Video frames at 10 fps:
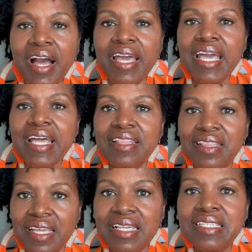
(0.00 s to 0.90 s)
I had
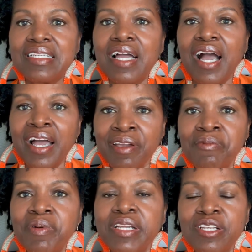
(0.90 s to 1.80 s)
things that I
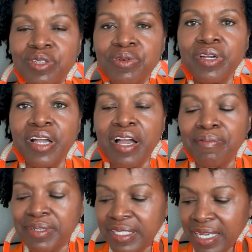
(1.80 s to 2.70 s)
wanted to accomplish.